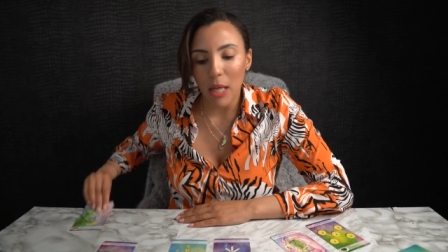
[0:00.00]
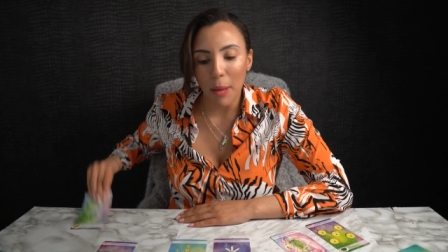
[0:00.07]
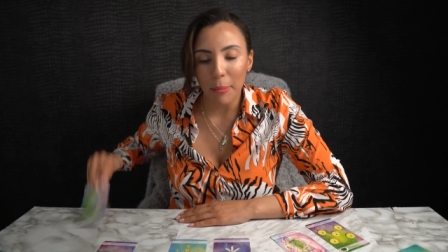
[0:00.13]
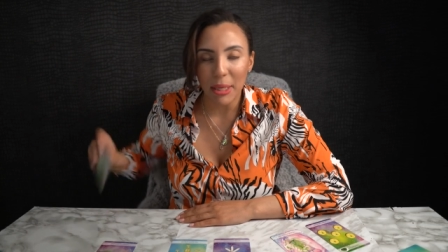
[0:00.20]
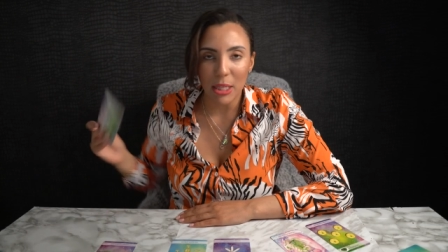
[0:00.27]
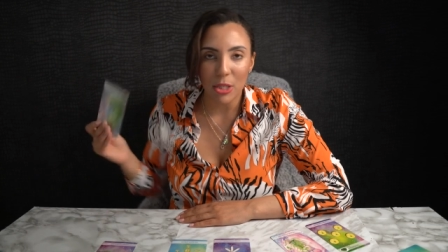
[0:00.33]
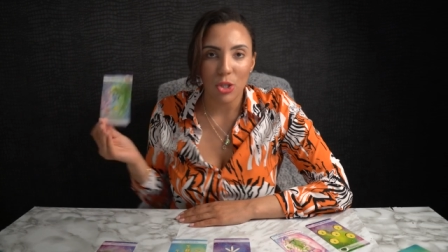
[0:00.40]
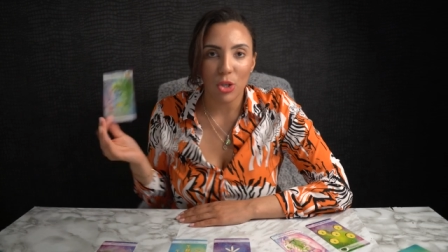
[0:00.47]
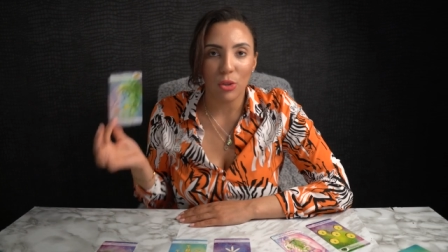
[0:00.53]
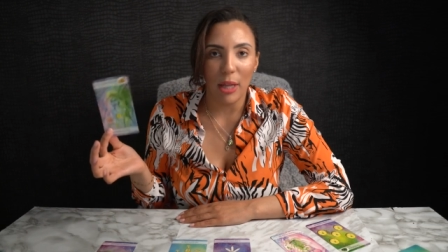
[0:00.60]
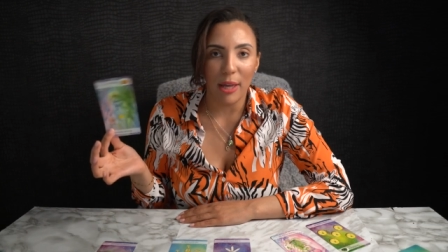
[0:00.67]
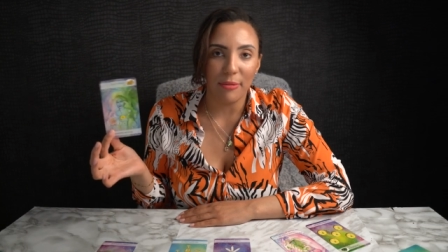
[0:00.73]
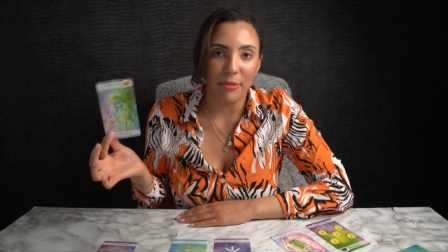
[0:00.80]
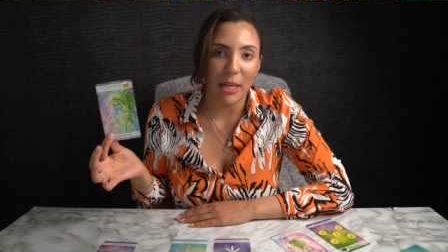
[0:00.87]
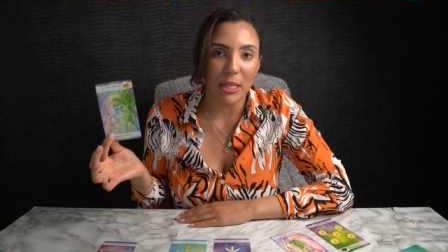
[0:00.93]
coming into your
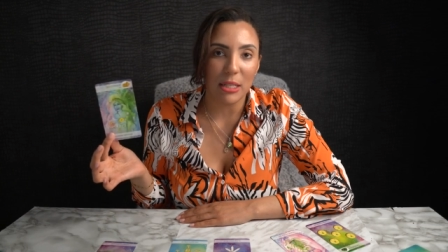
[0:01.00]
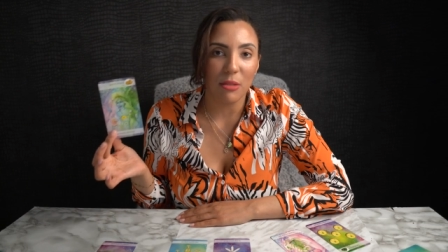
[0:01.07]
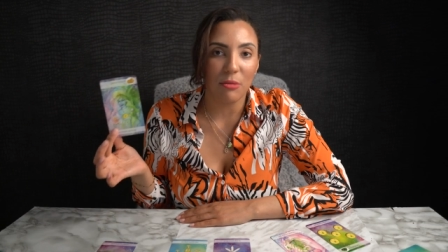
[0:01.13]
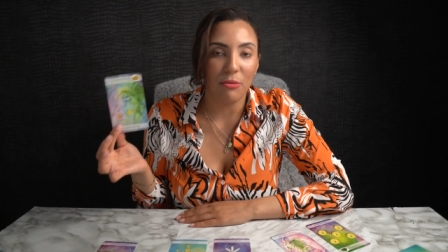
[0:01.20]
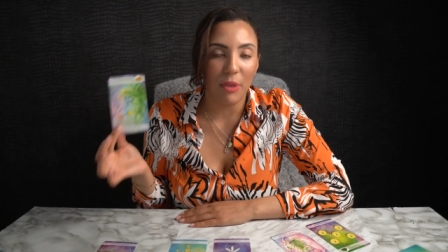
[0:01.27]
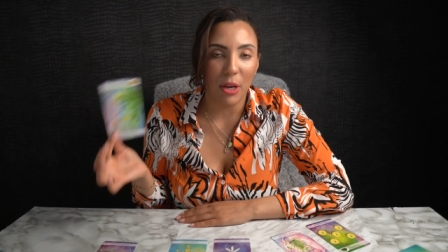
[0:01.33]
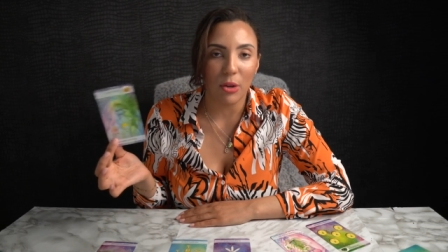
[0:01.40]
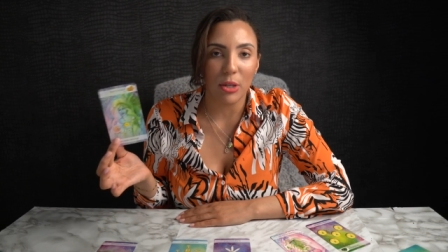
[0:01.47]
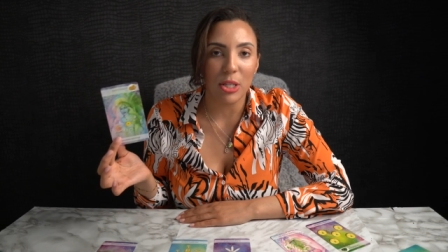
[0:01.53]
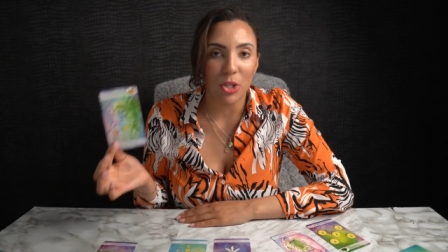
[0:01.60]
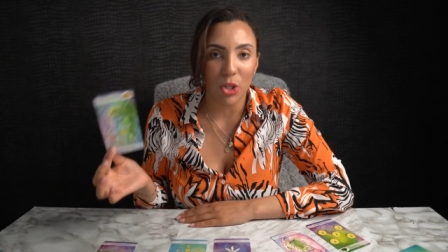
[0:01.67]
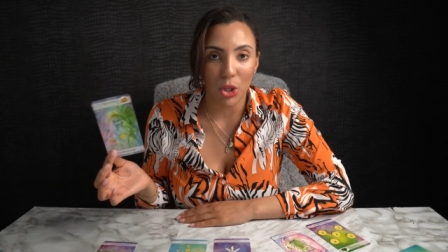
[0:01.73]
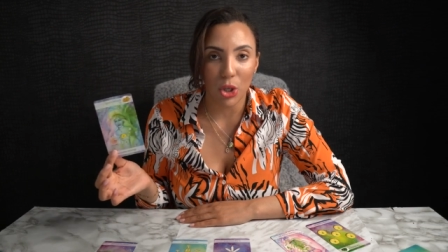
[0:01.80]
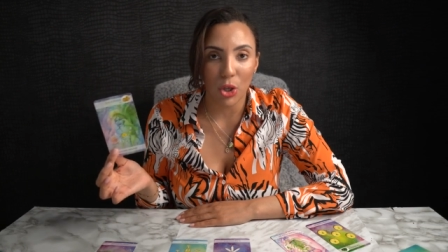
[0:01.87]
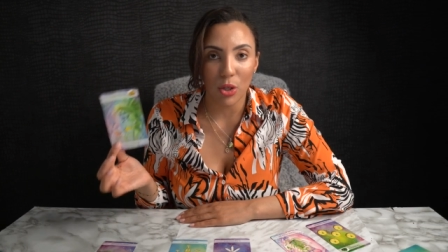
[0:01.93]
life that is very
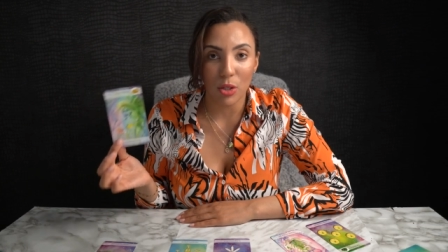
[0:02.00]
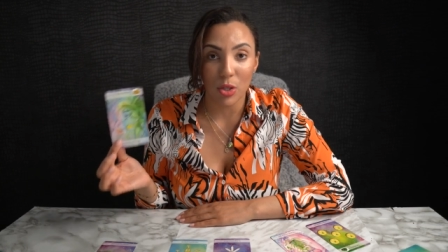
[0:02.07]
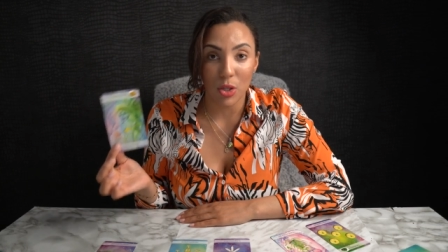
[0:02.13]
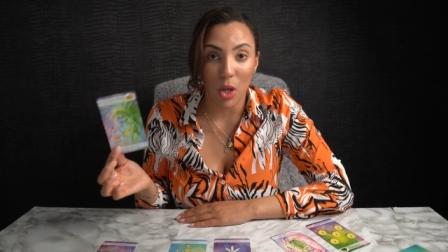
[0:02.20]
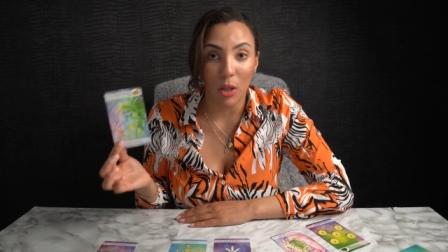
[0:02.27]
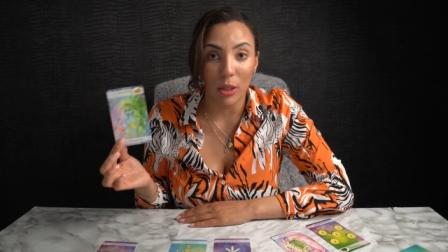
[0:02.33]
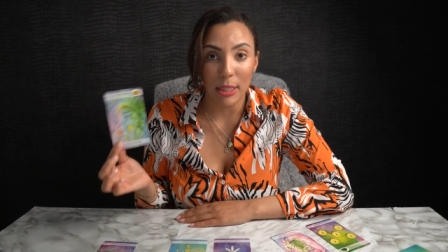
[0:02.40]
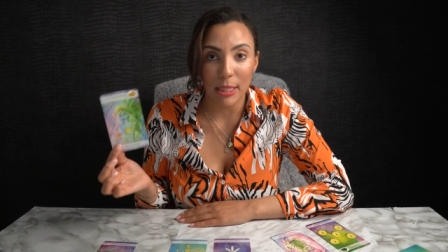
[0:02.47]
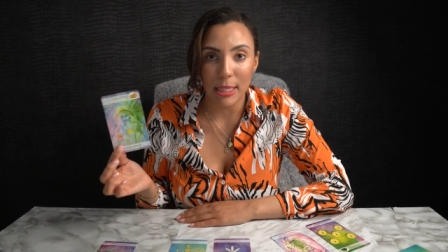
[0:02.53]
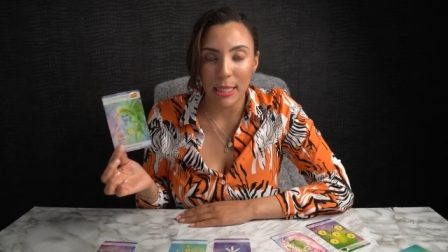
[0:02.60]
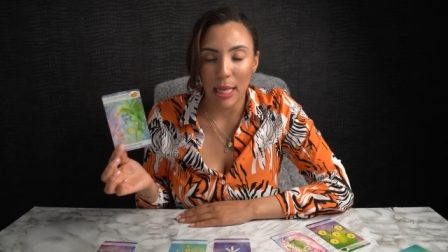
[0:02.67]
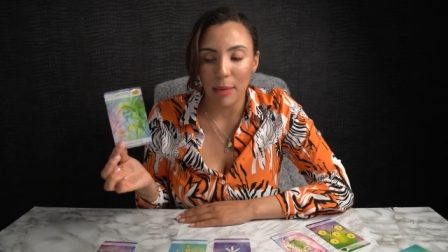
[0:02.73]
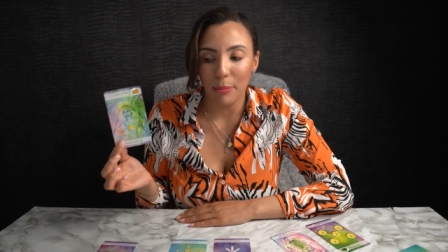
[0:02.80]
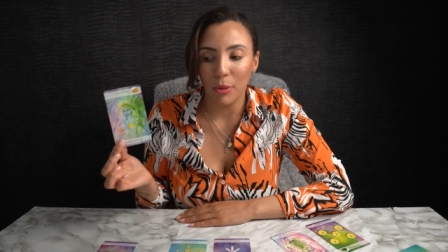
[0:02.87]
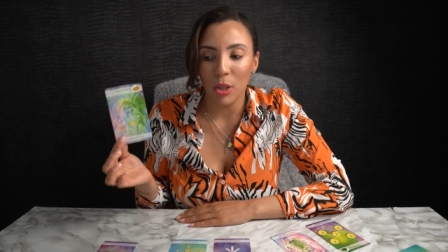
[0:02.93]
secure and solid and
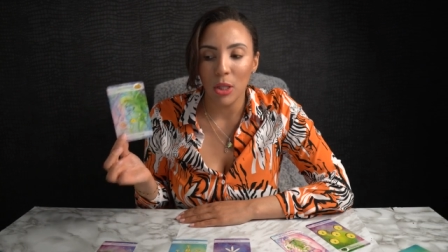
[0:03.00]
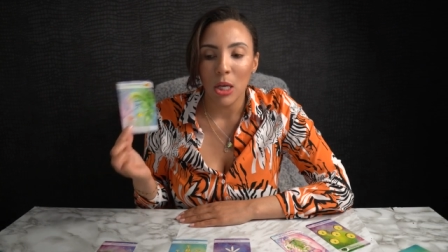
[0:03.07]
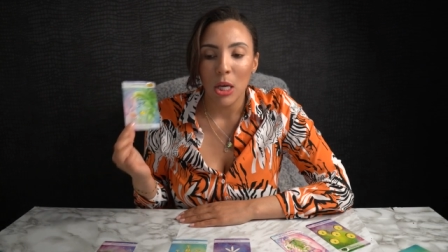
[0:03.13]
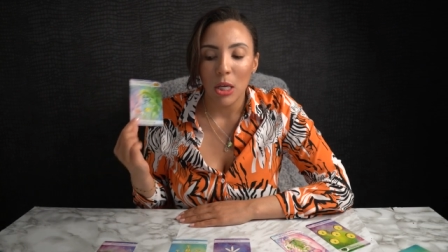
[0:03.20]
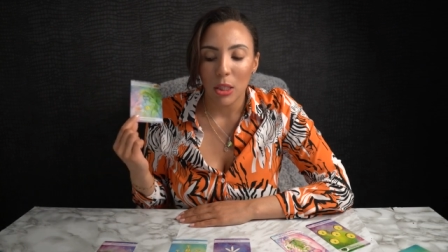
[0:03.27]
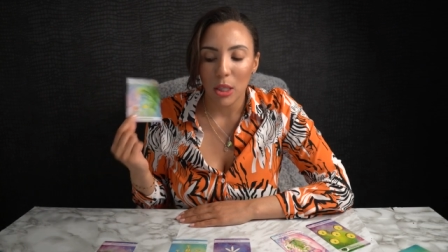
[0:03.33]
stable.